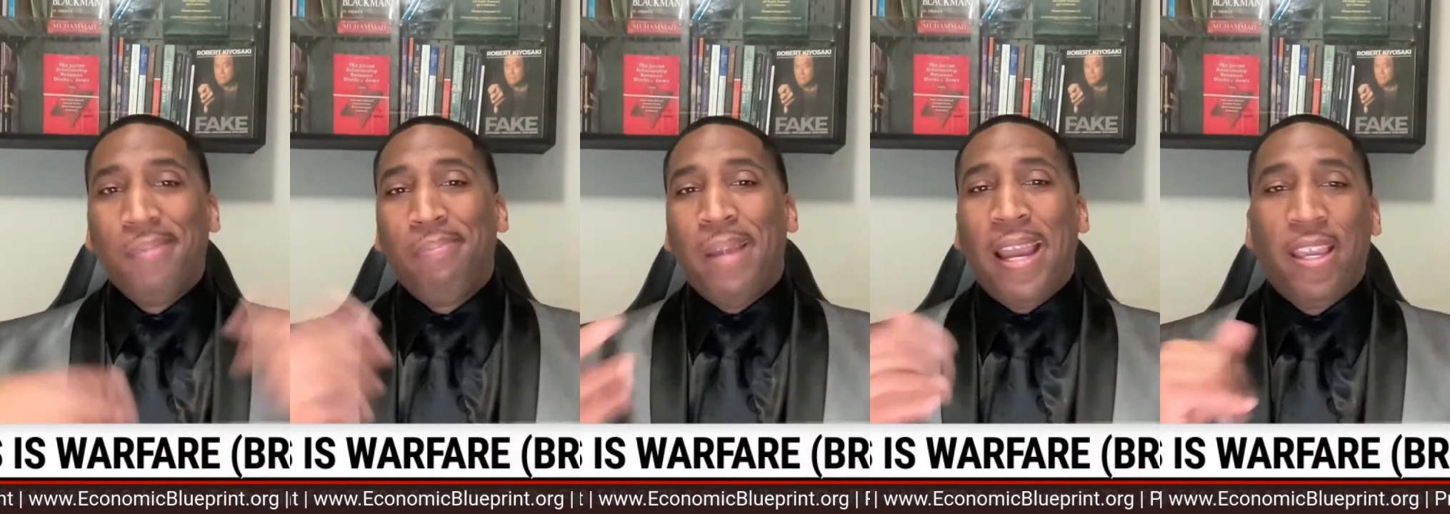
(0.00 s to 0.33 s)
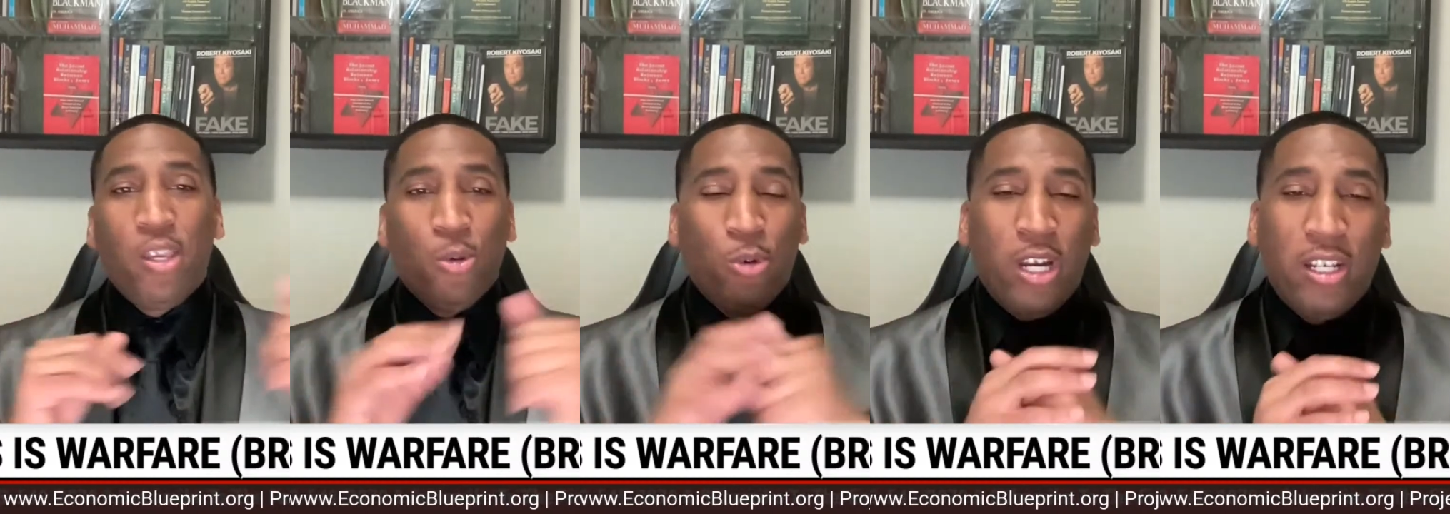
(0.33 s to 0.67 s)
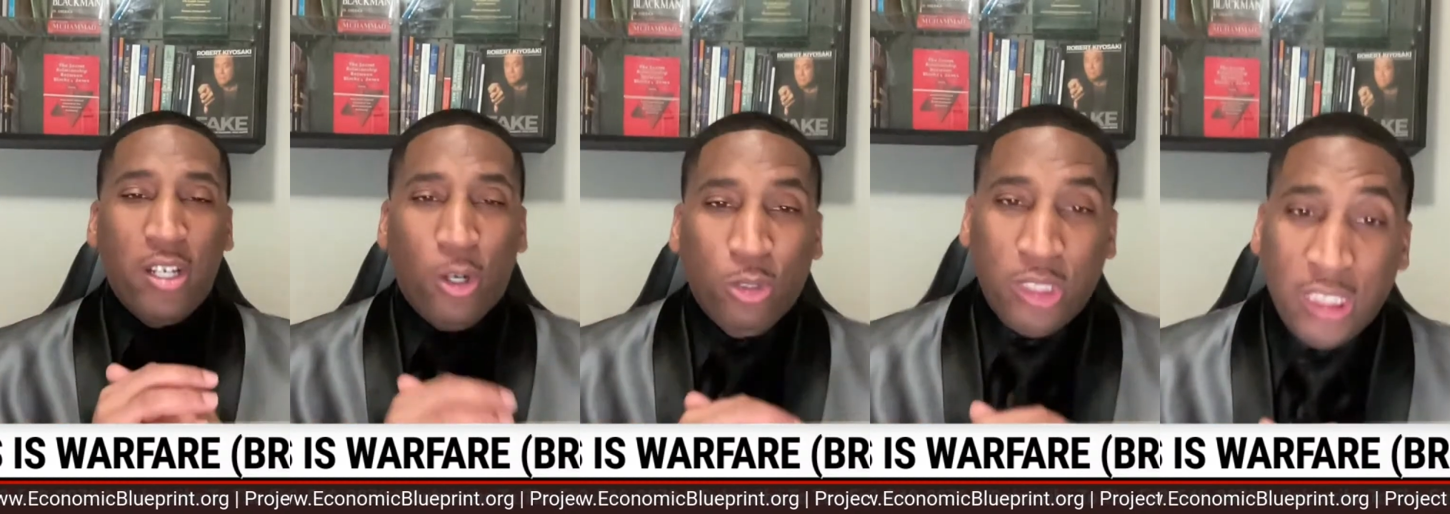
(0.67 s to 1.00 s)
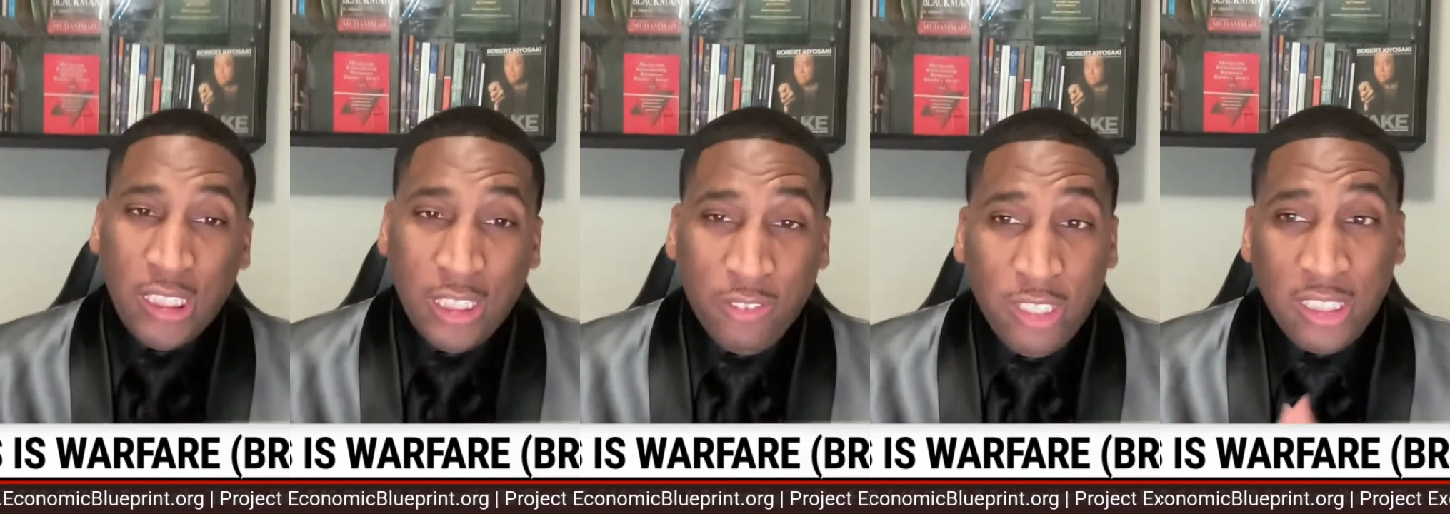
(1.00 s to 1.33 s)
Man, you wouldn't know
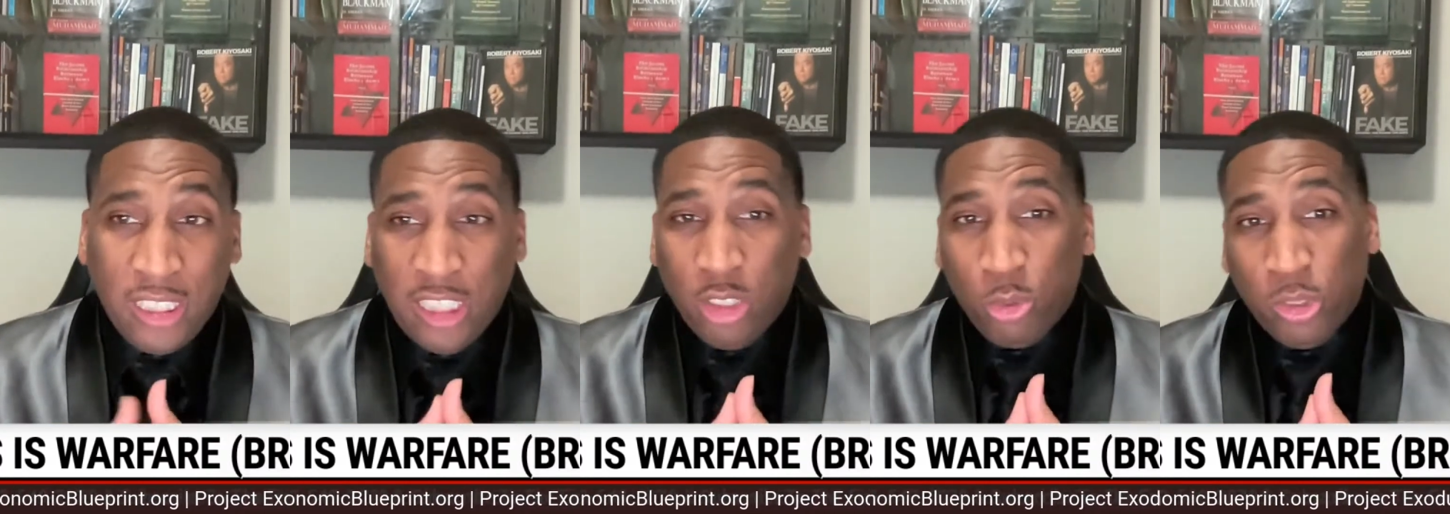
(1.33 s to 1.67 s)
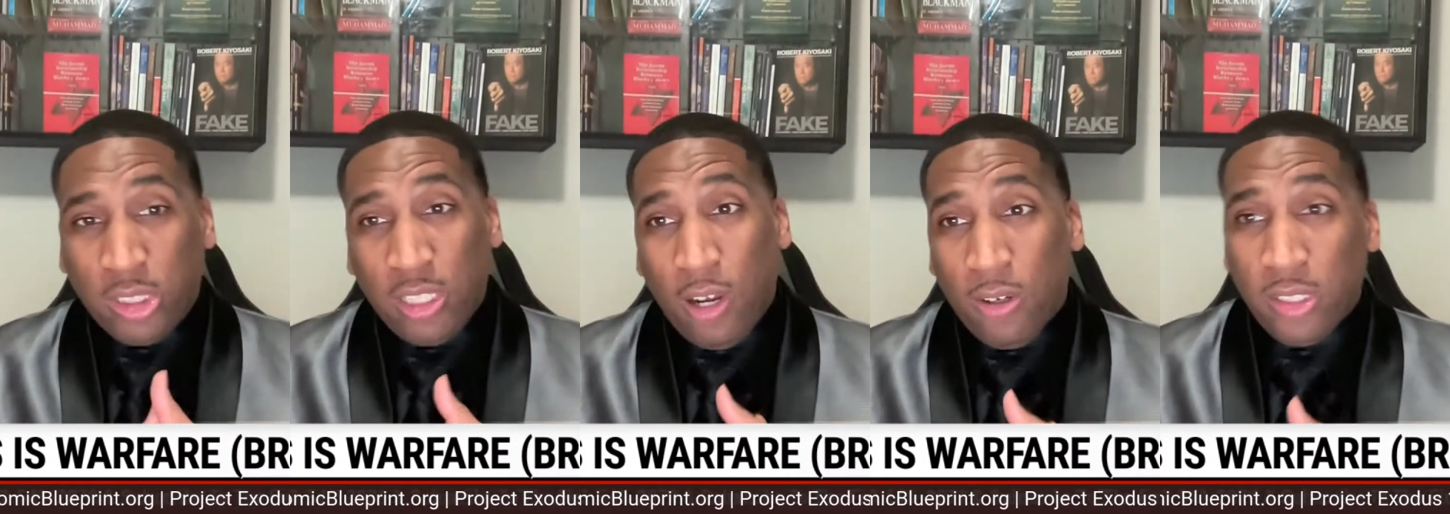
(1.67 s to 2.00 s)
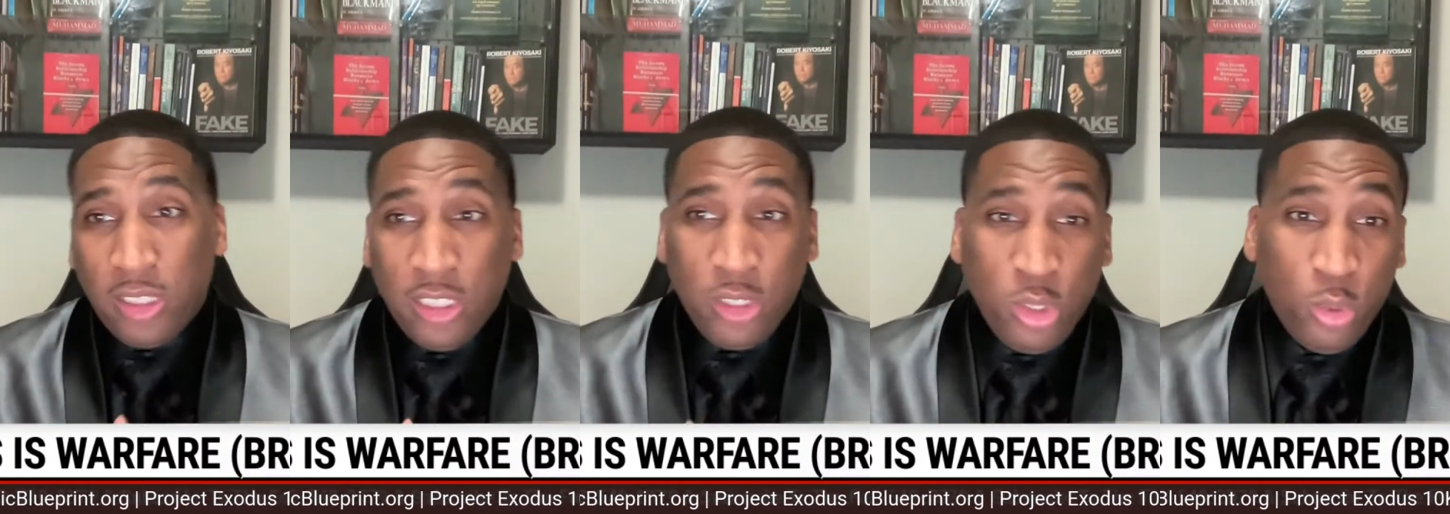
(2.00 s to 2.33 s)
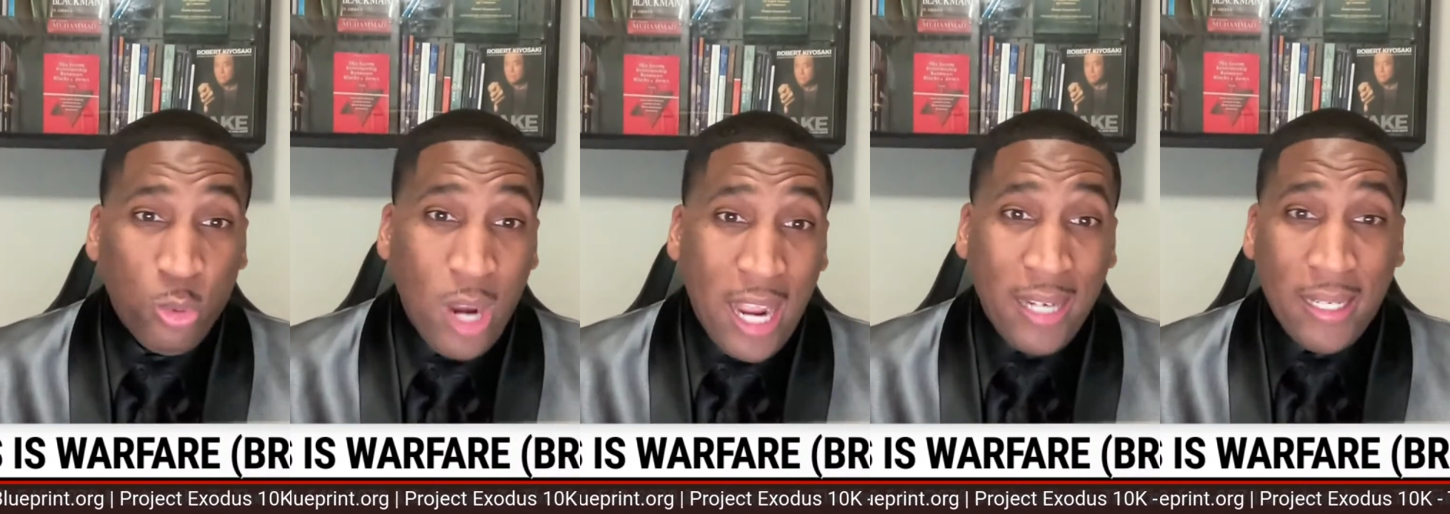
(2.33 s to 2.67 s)
Jesus if Jesus was talking to you
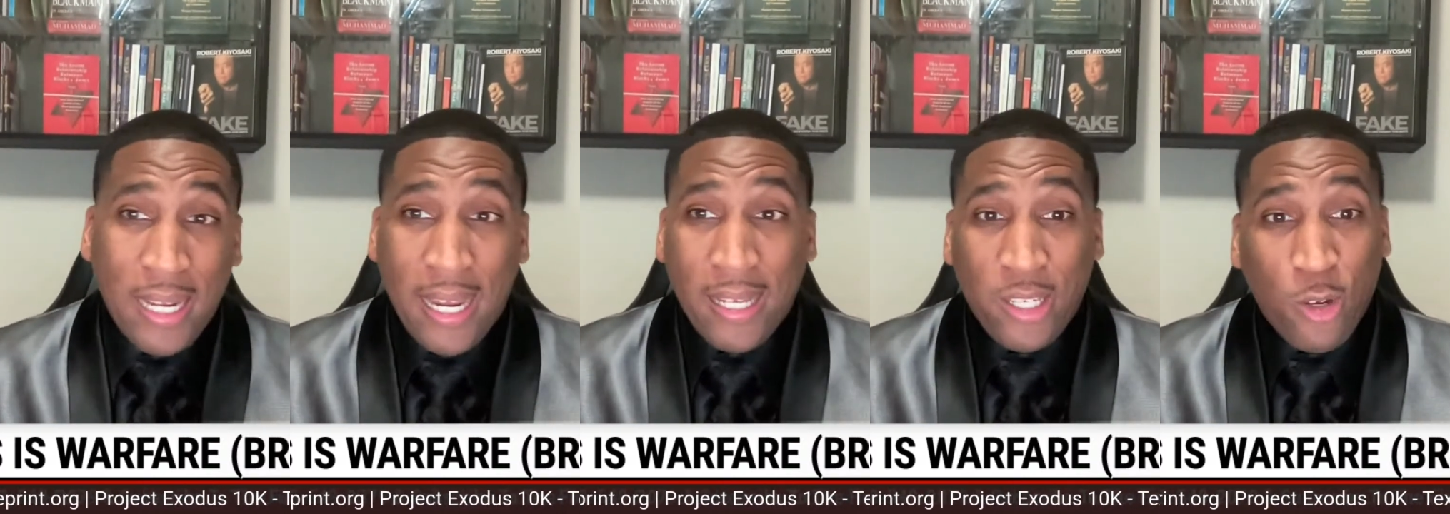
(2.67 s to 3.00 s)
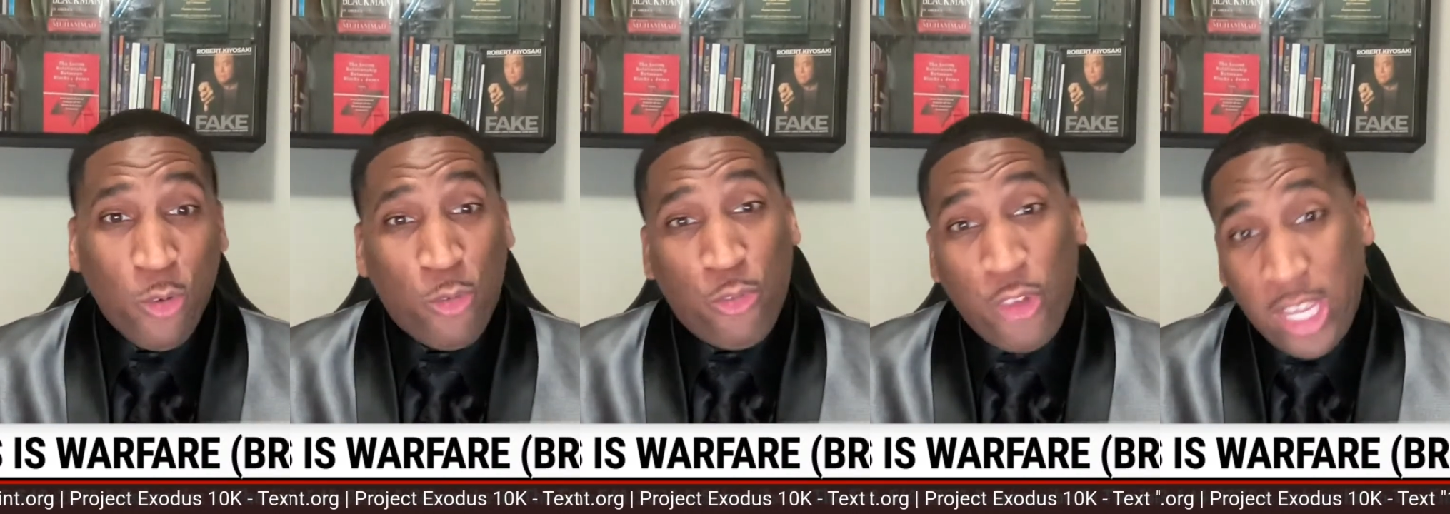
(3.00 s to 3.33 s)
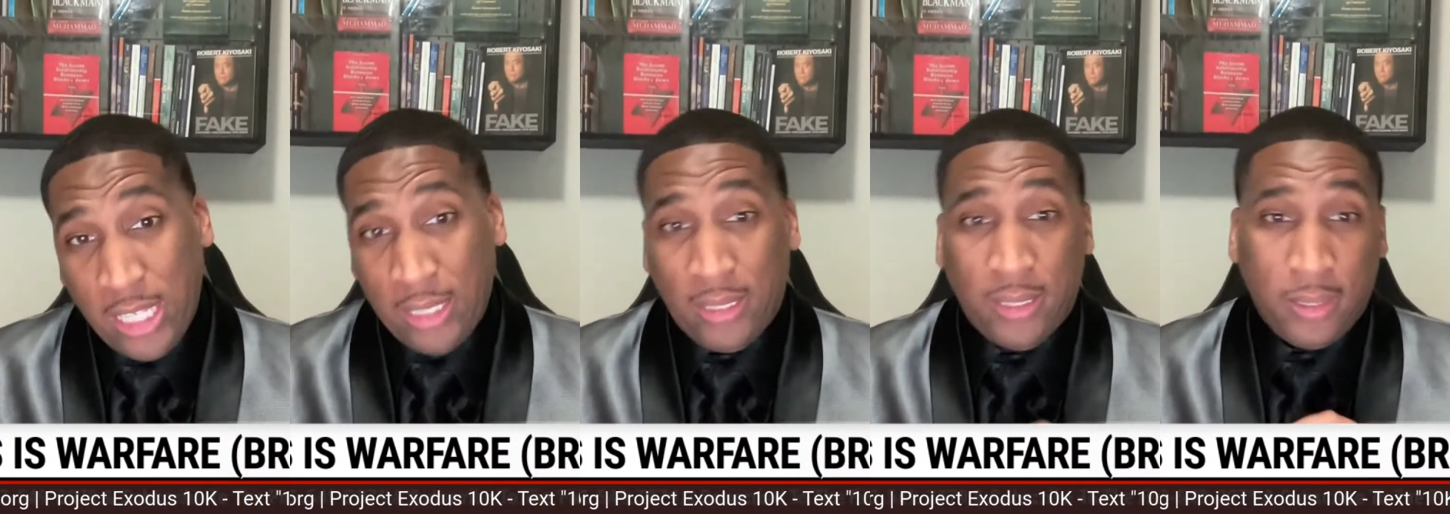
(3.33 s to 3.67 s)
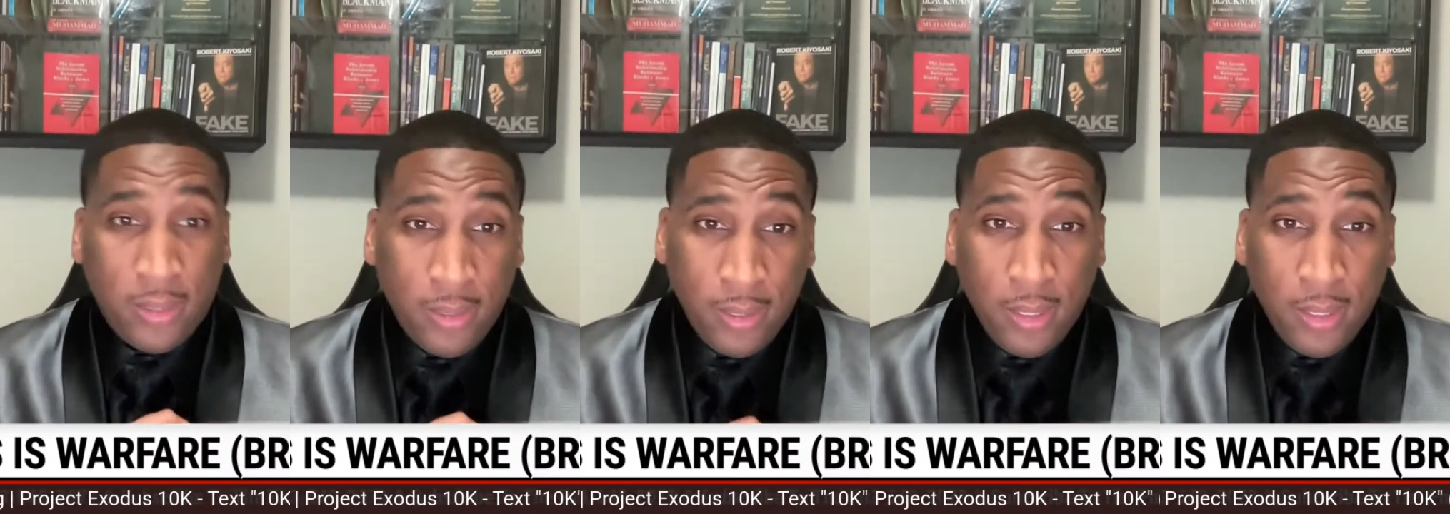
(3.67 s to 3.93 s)
right now in your face.